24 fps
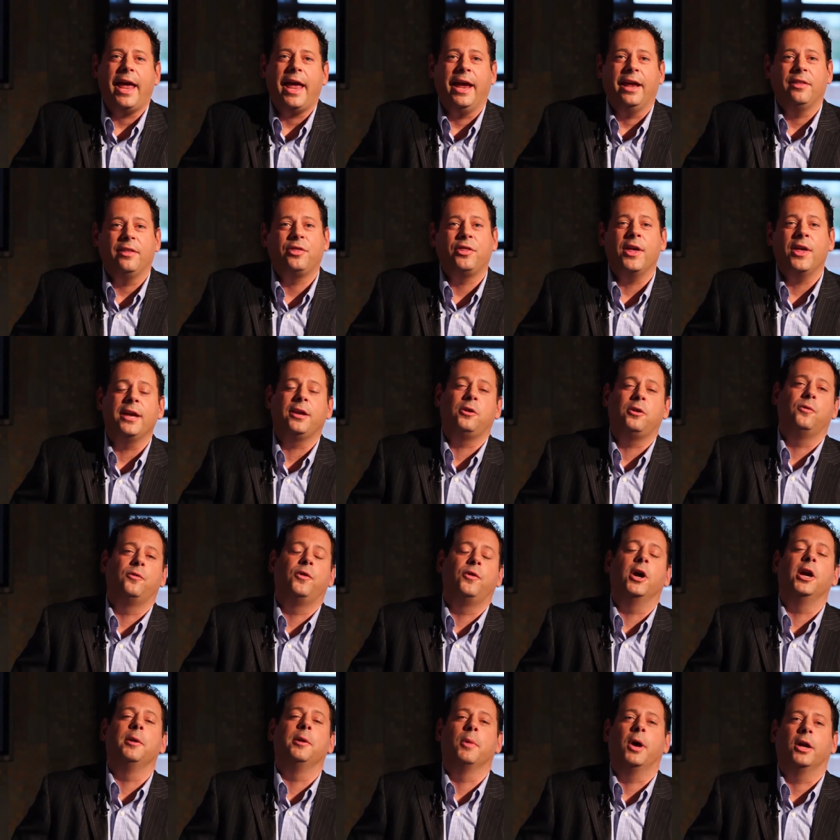and thank you
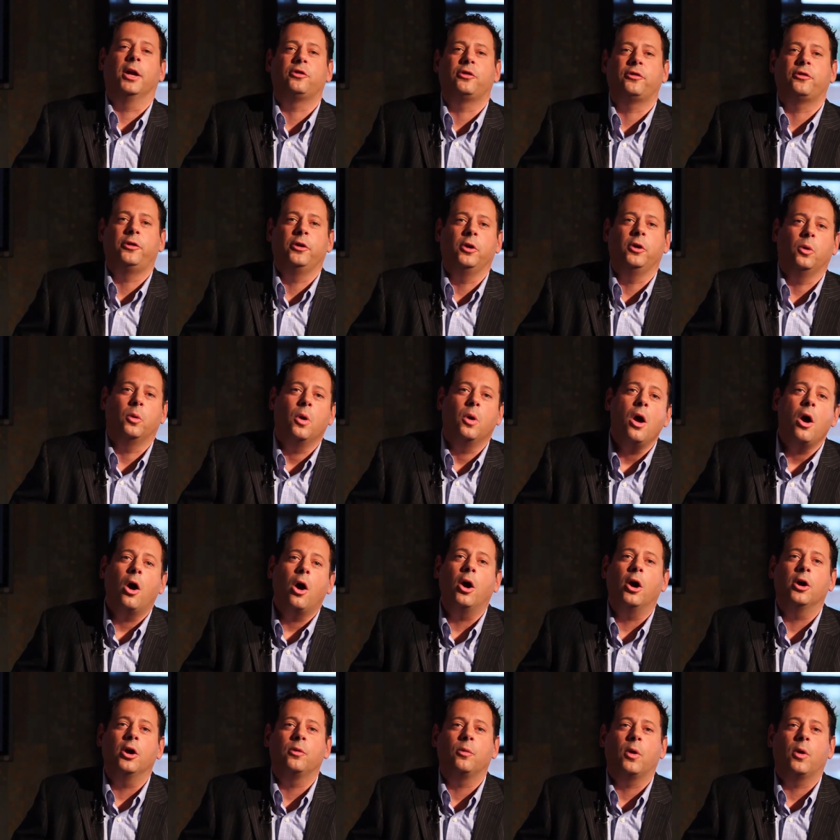very much to
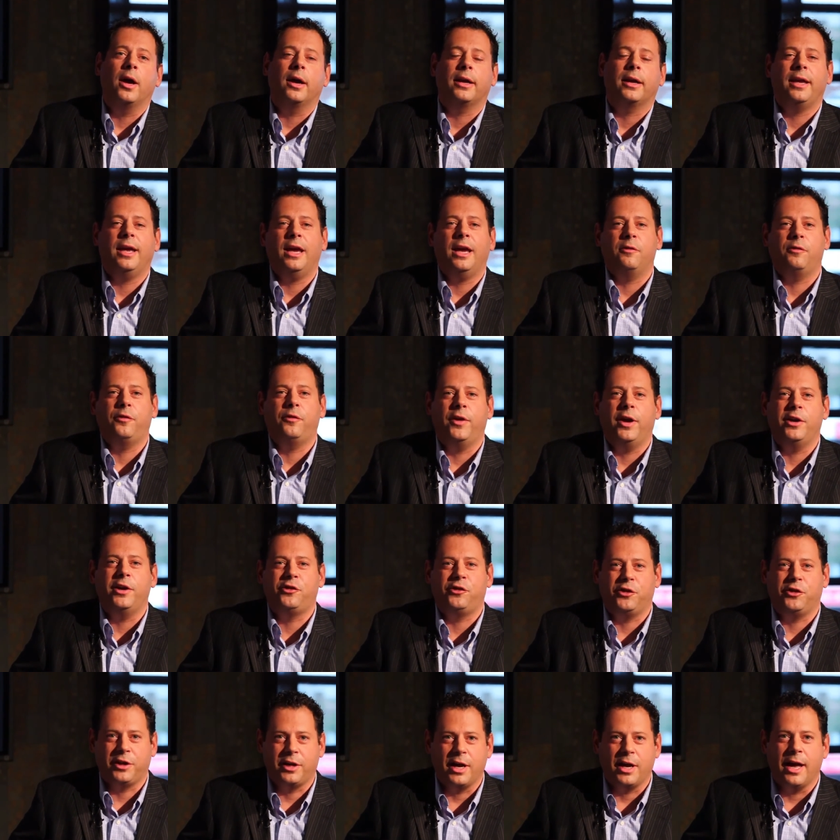Hard Rock Cafe
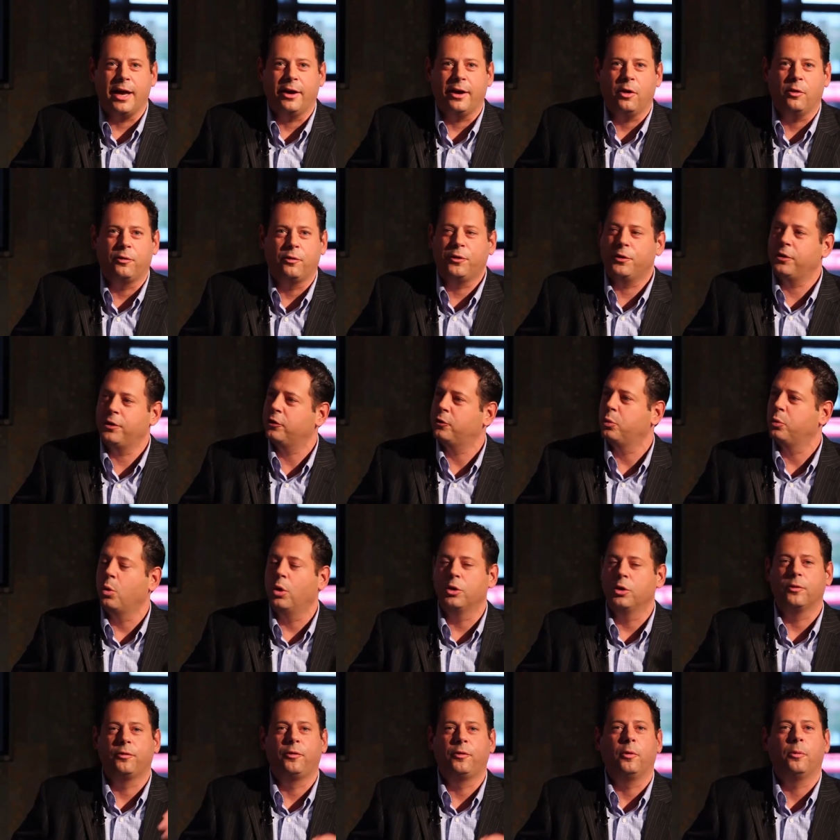Chicago for this
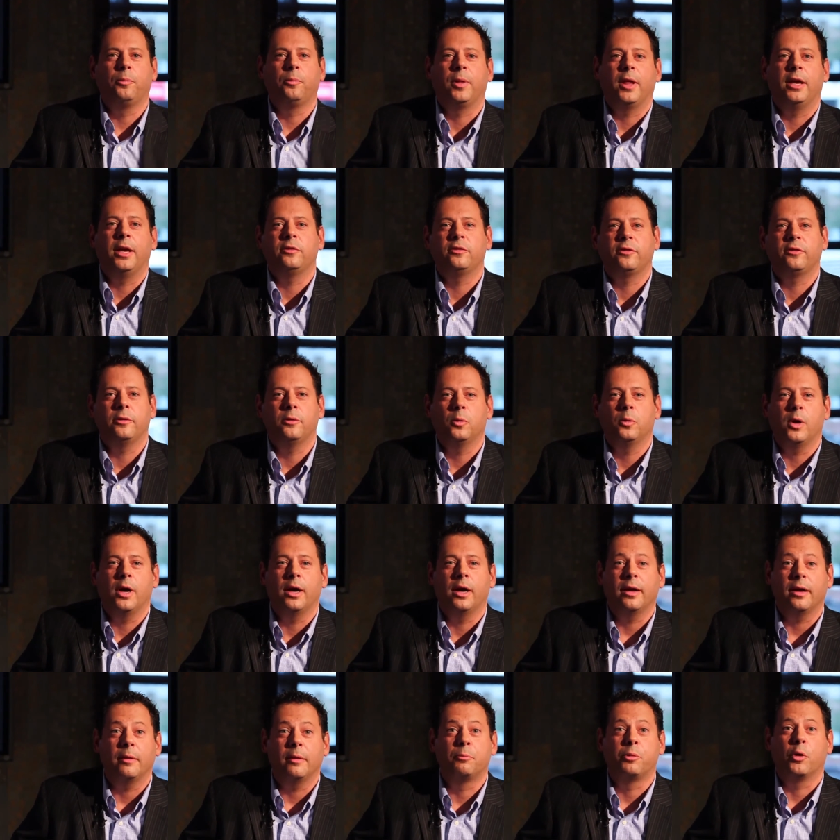wonderful place to
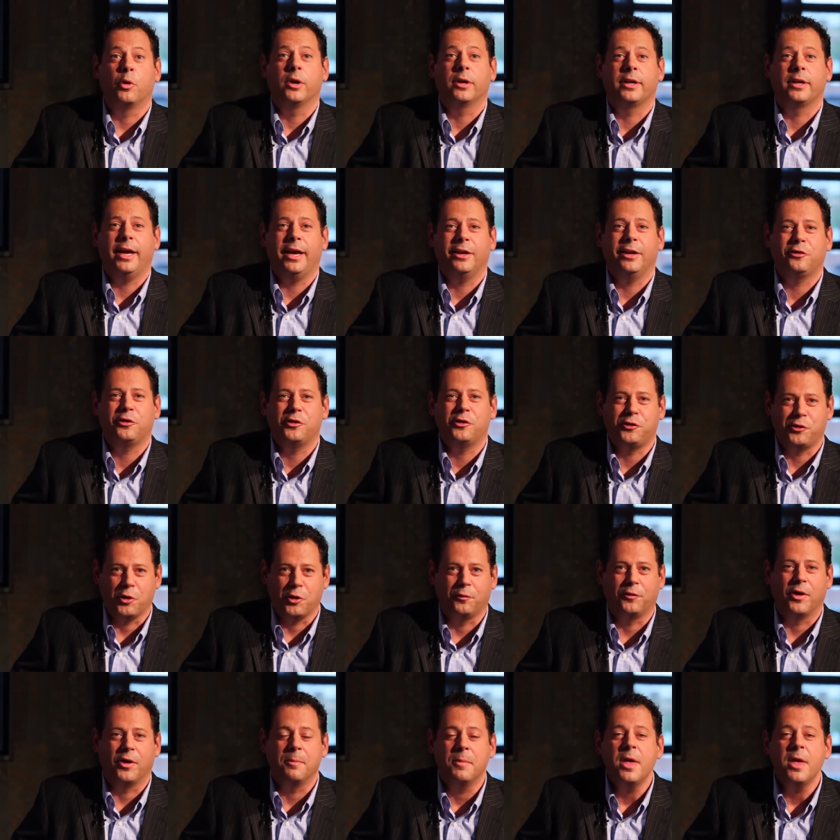uh, broadcast the show
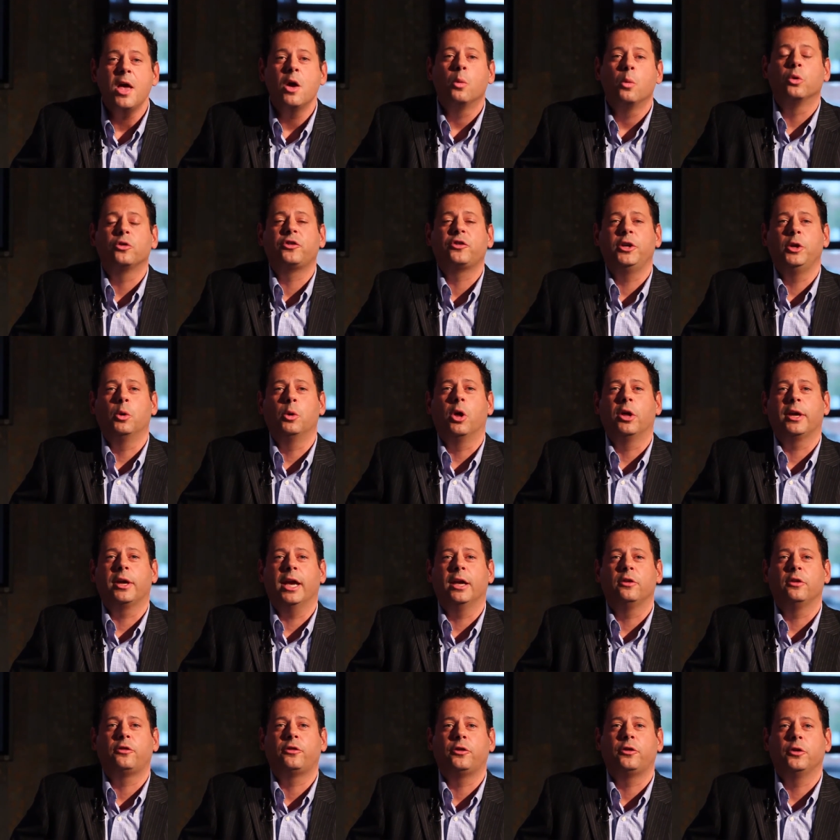from. We'll see you all
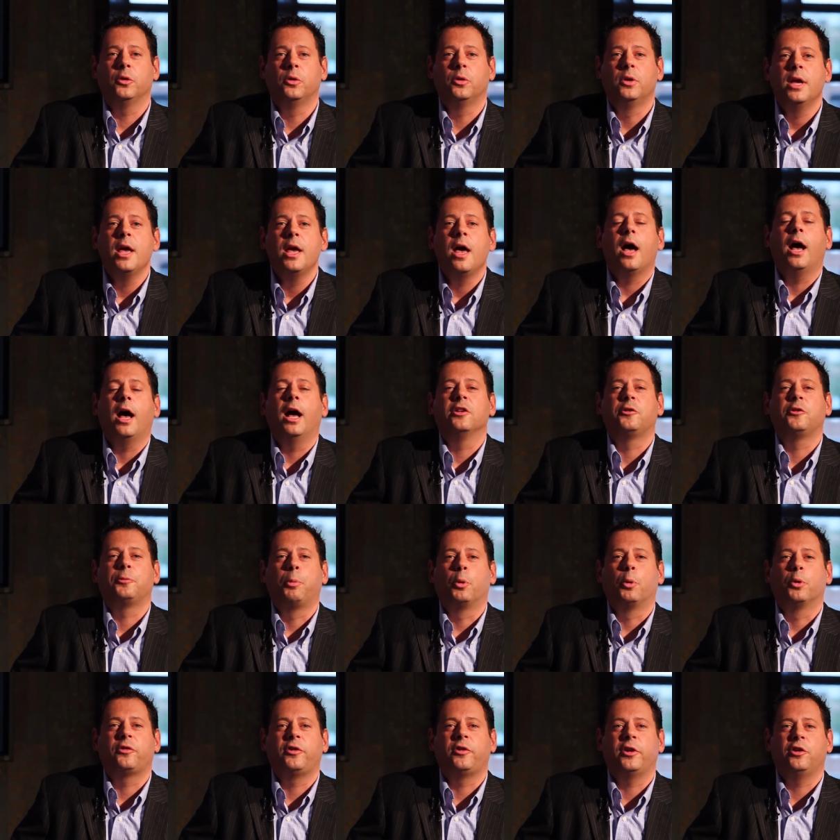again soon on
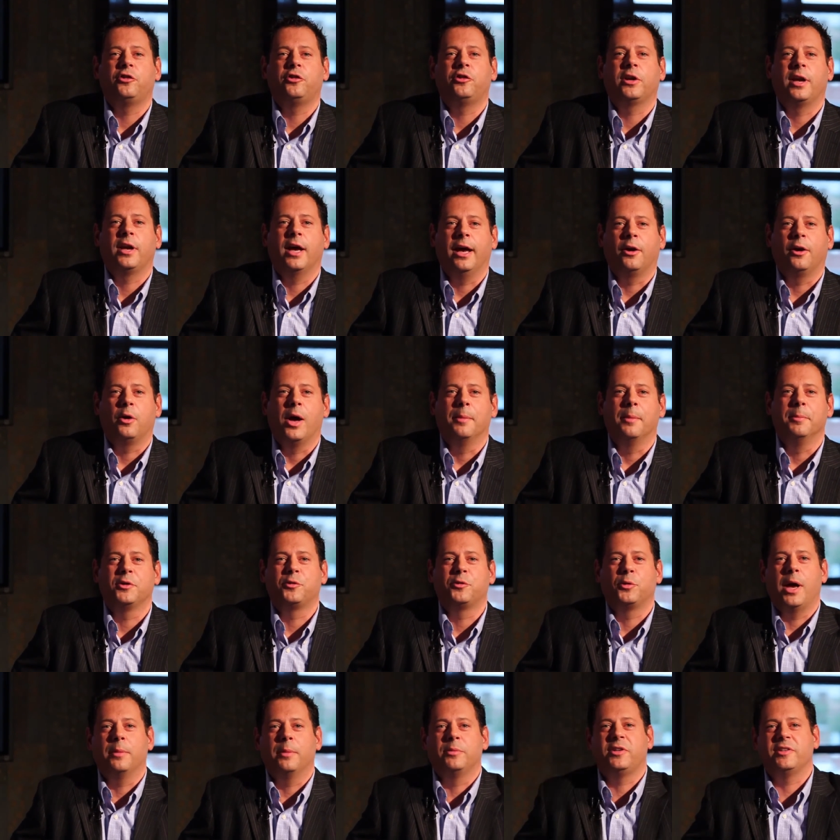Sports City Chicago. I'm Mitch
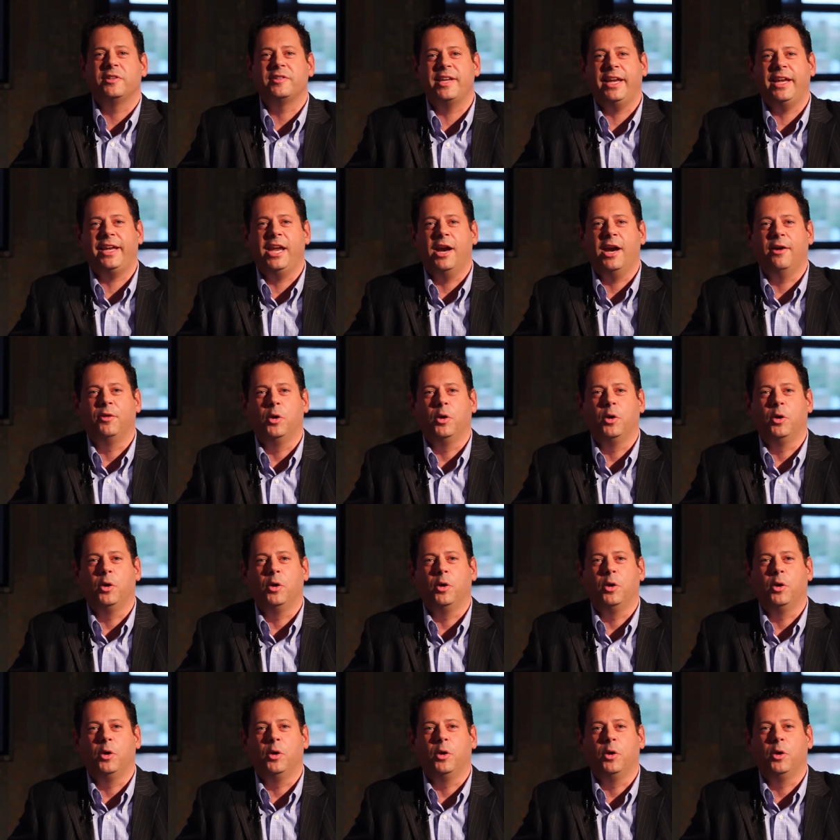Robinson. Take care,